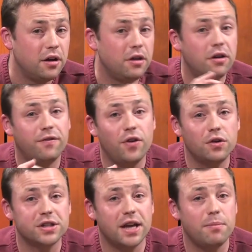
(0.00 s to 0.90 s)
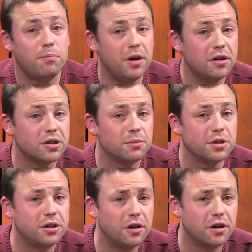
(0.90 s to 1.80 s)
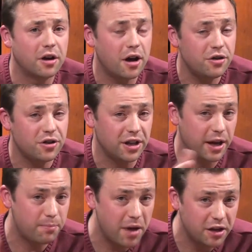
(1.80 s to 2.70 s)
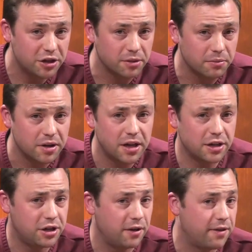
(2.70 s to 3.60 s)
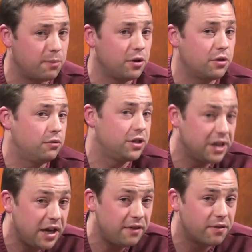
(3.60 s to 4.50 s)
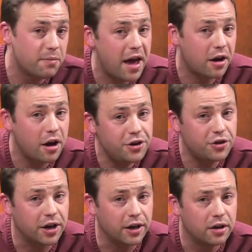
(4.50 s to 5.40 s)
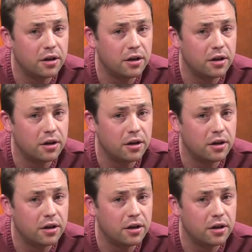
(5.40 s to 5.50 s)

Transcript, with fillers: You could focus on beers from a certain country, like Belgium, and serve them with cuisine from that country.